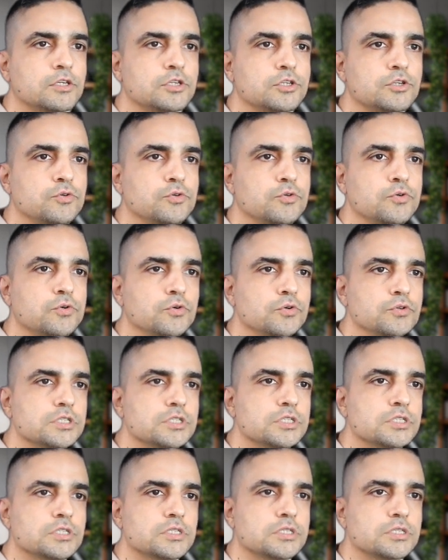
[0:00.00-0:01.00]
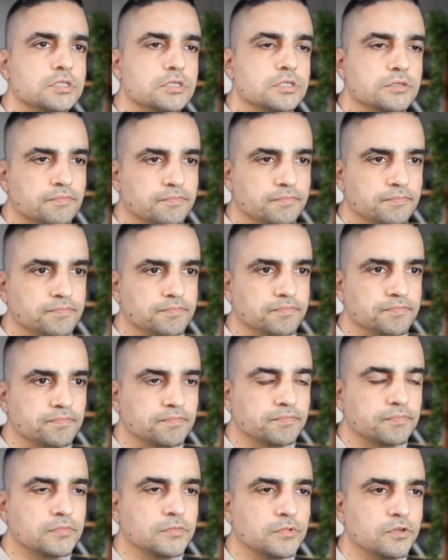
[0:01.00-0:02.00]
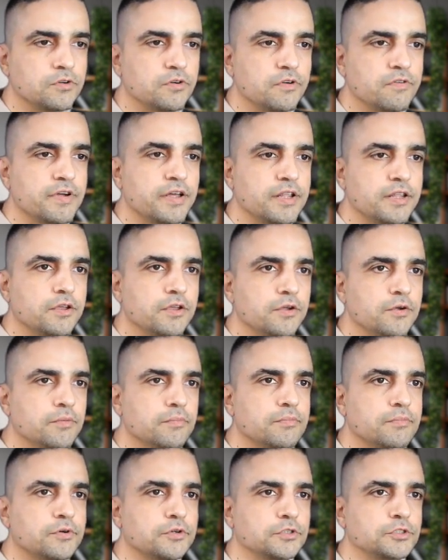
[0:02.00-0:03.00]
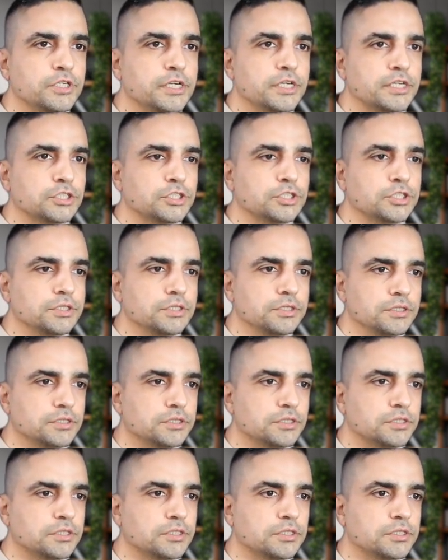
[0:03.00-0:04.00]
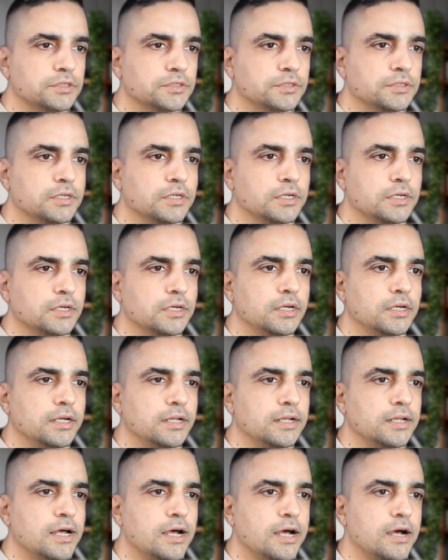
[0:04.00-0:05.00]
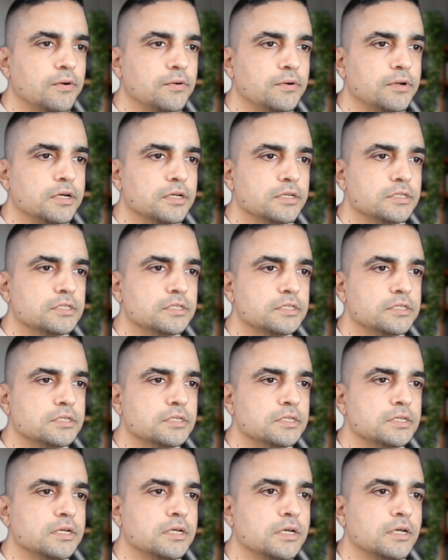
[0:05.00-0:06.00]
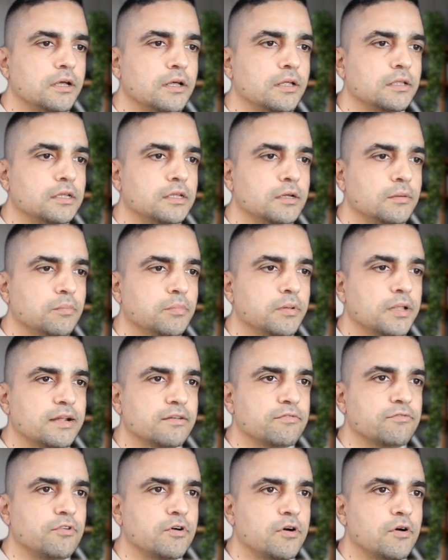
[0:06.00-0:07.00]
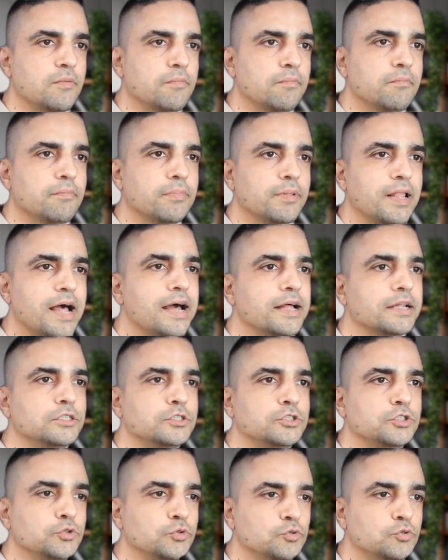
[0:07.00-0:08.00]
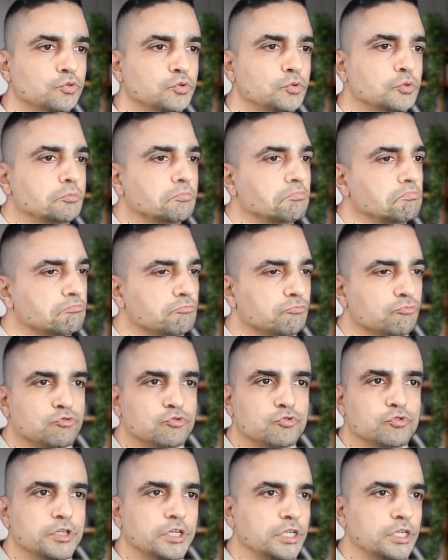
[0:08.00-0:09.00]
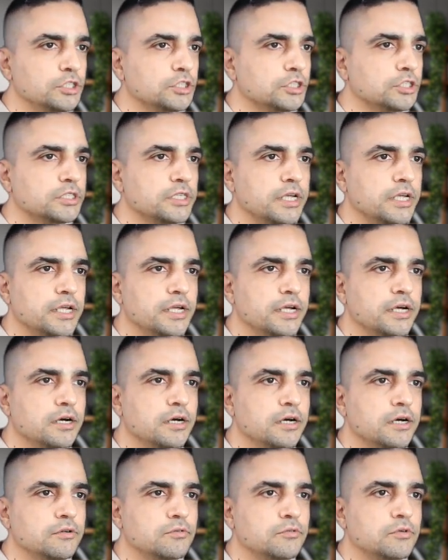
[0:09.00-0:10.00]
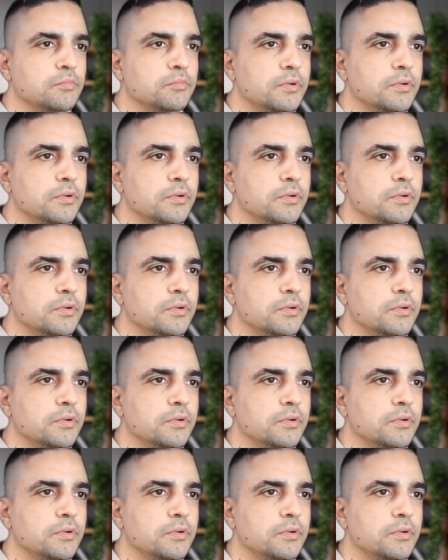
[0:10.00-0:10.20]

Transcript: Cruise revenue projections, and how does the platform plan to reach, say, 100